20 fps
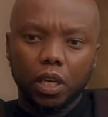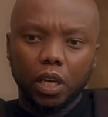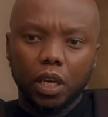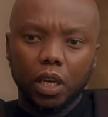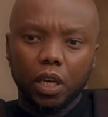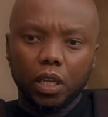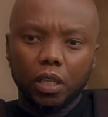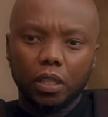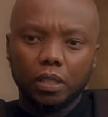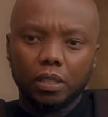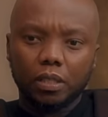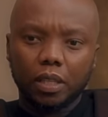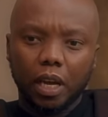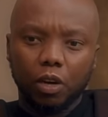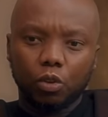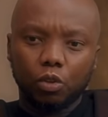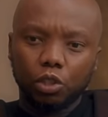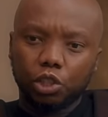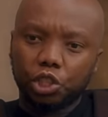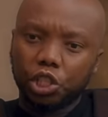and I
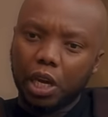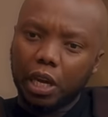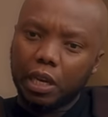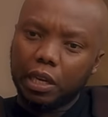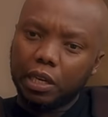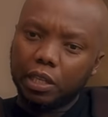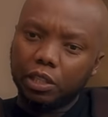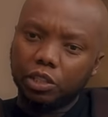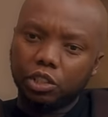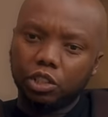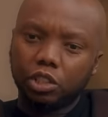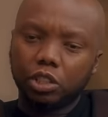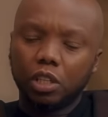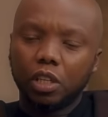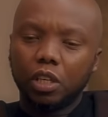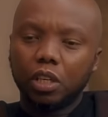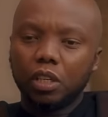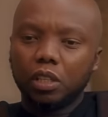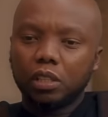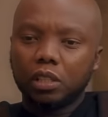could challenge
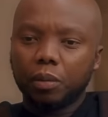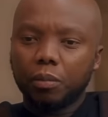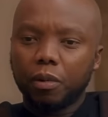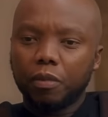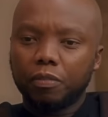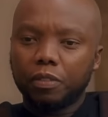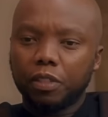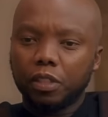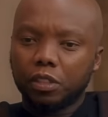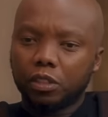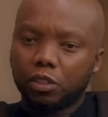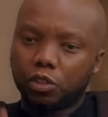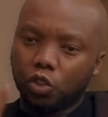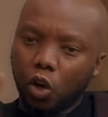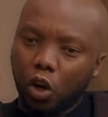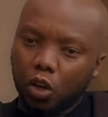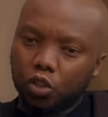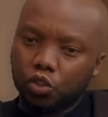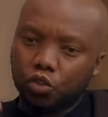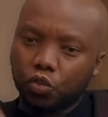some of this
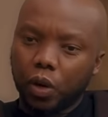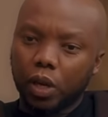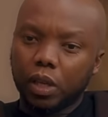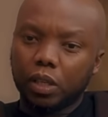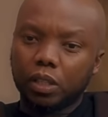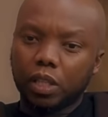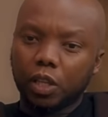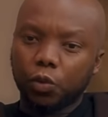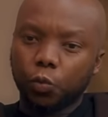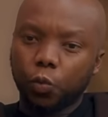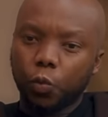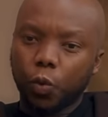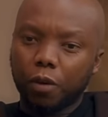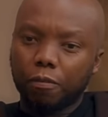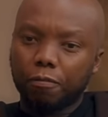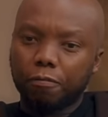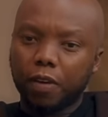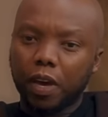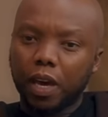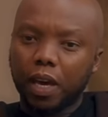doctrine that we were
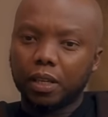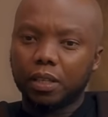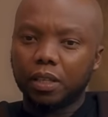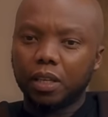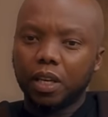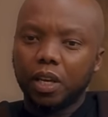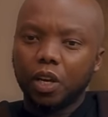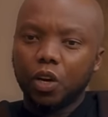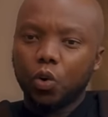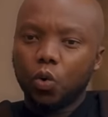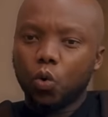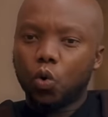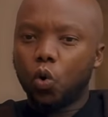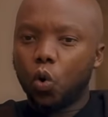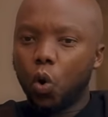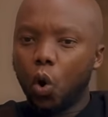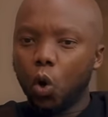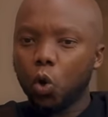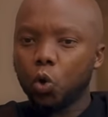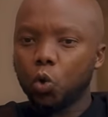fed.
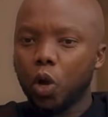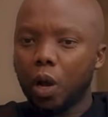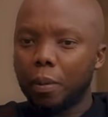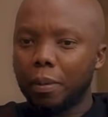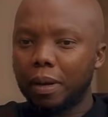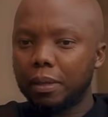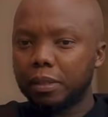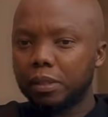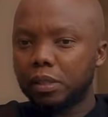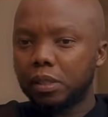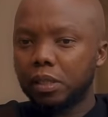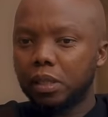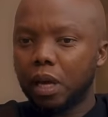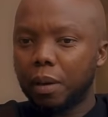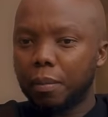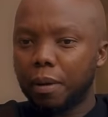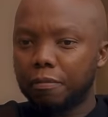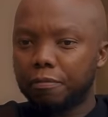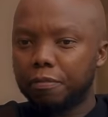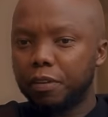Mm.